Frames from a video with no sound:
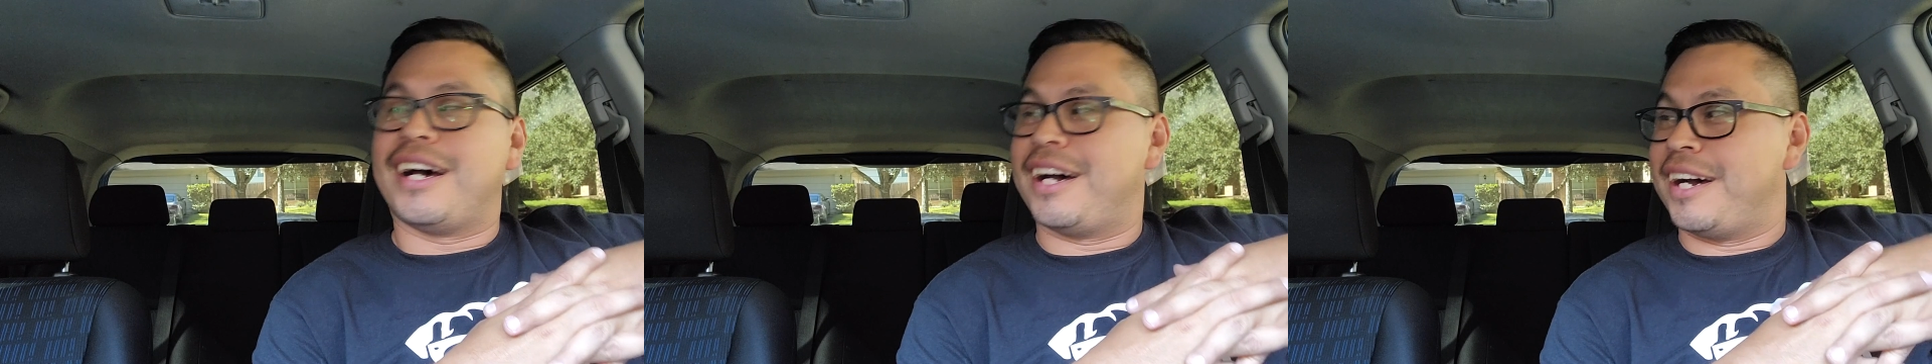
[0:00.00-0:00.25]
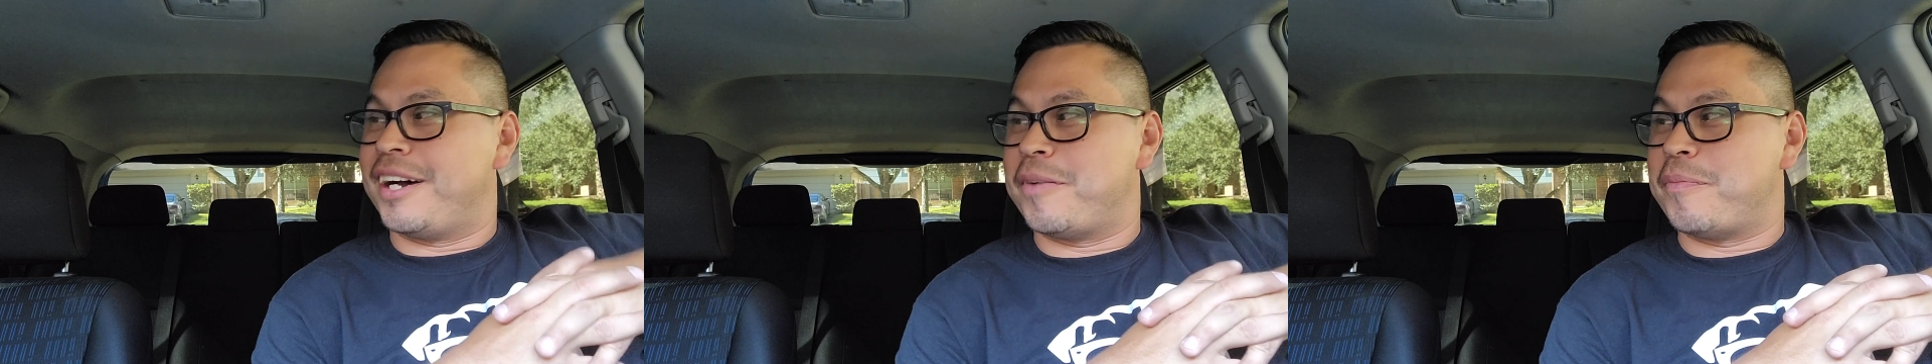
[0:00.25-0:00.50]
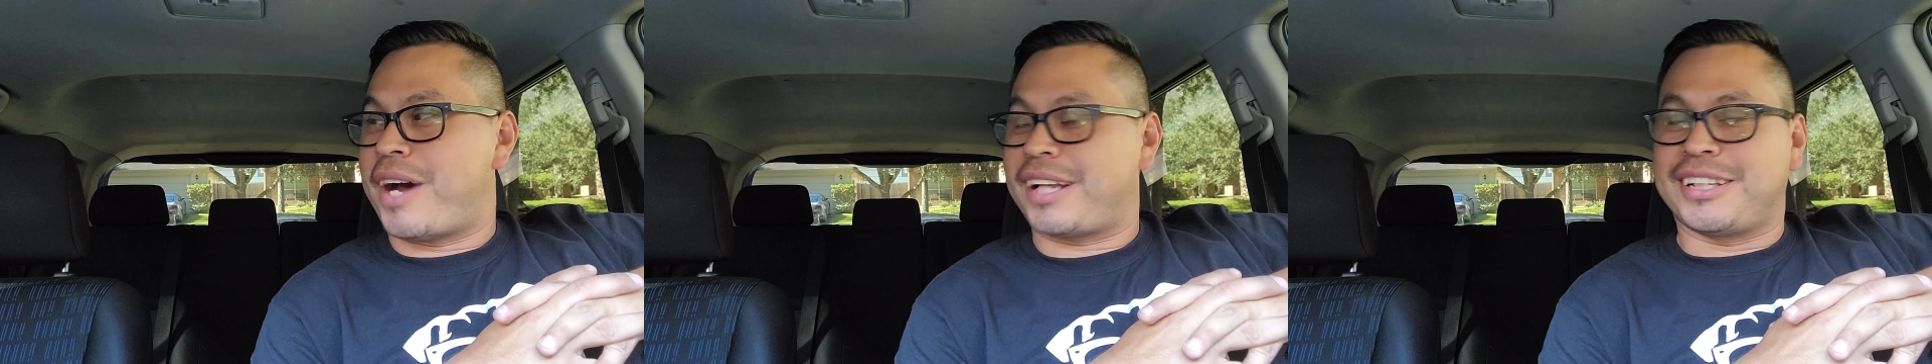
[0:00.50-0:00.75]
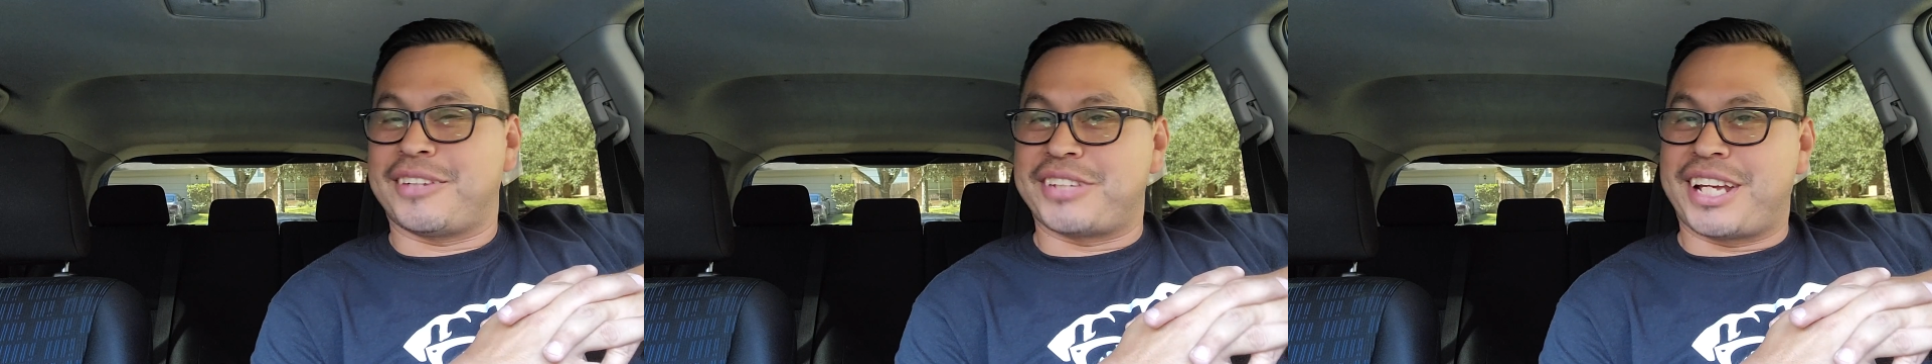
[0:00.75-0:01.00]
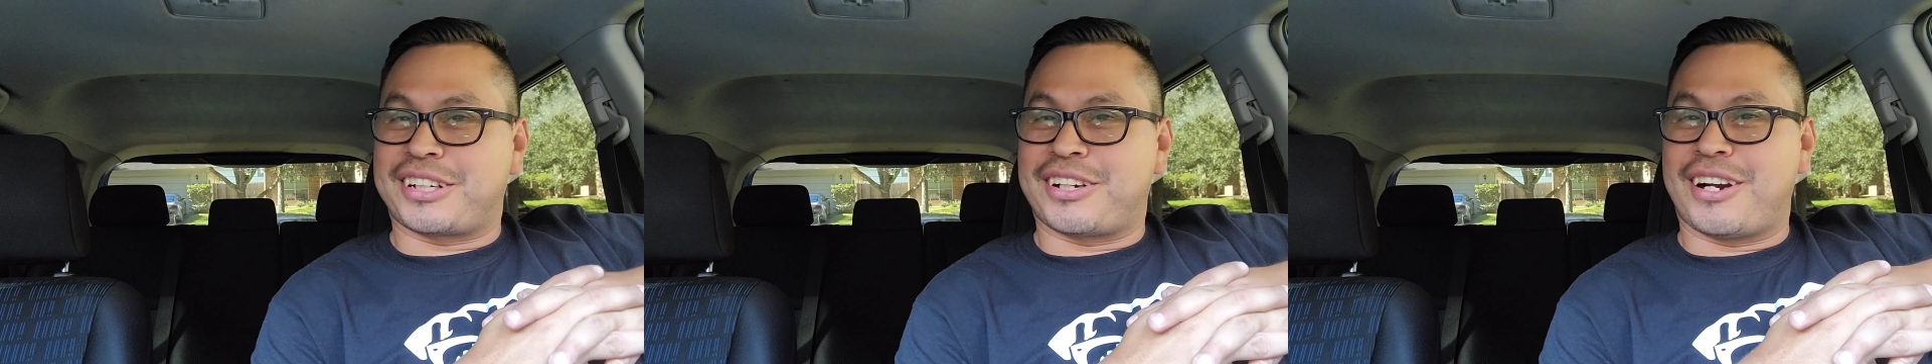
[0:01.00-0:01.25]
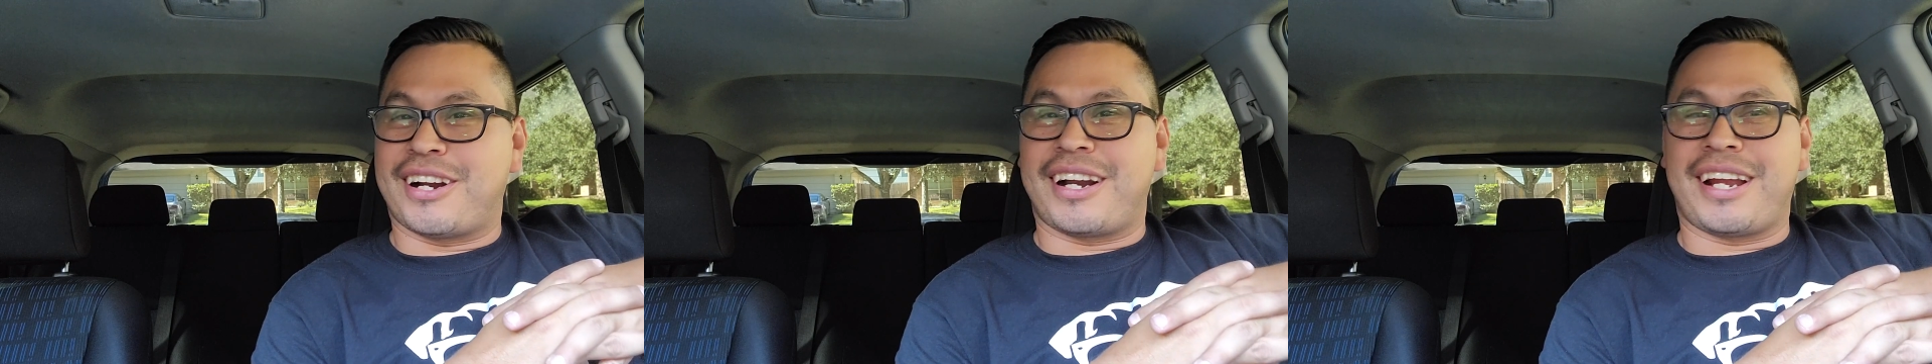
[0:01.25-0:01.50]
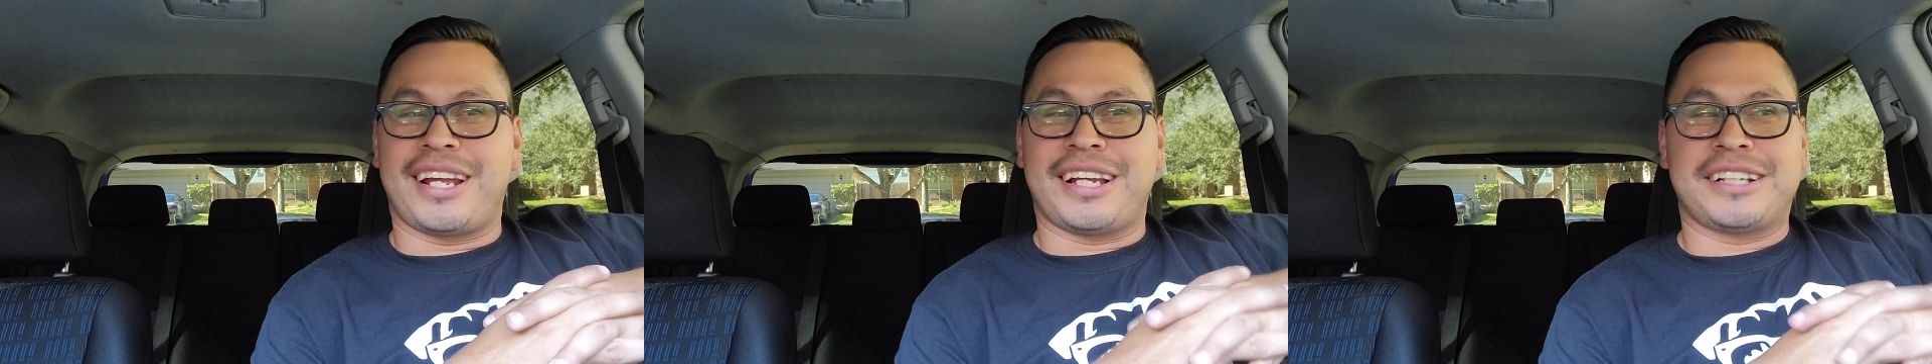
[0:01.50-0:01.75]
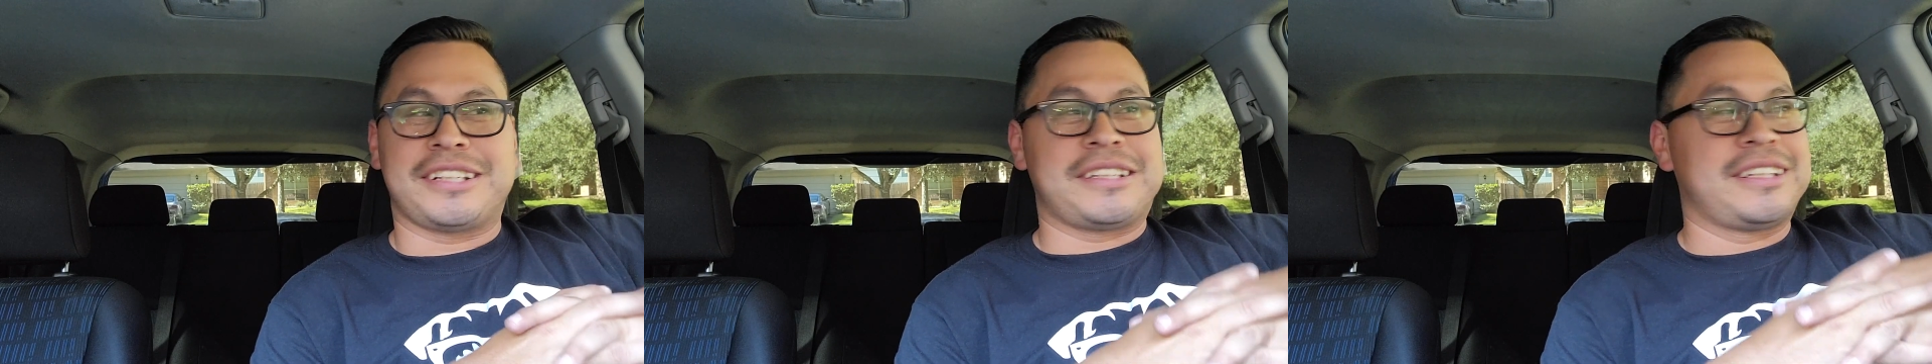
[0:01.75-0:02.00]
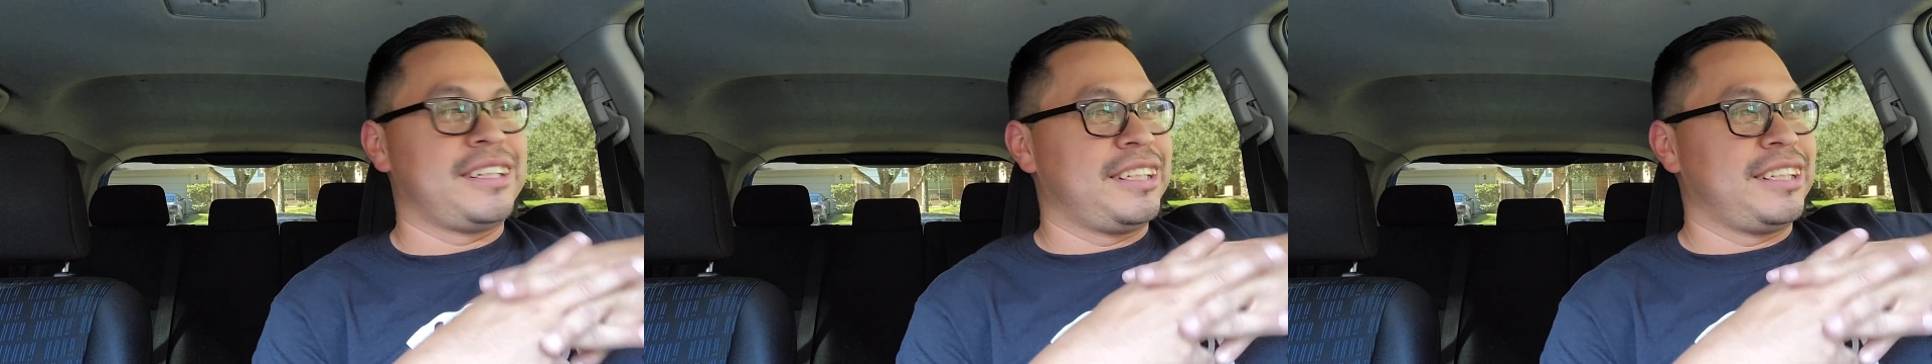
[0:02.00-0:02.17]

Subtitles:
I love that car, and